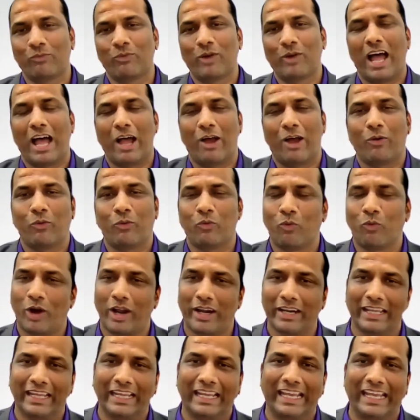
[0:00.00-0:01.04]
Wow,
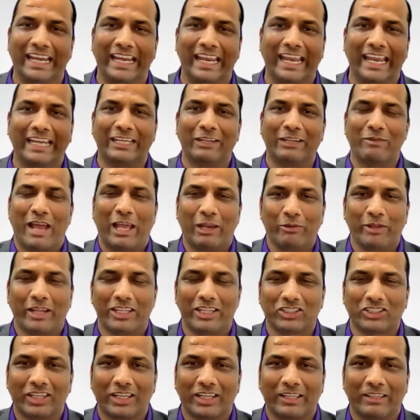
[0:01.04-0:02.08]
what a great
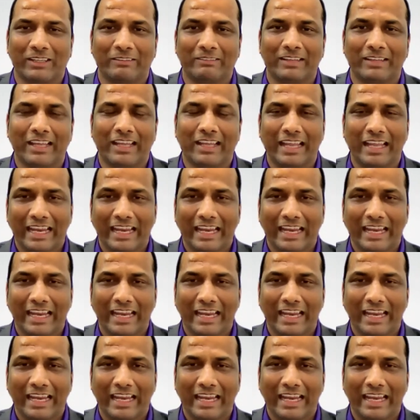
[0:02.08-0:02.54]
evaluation.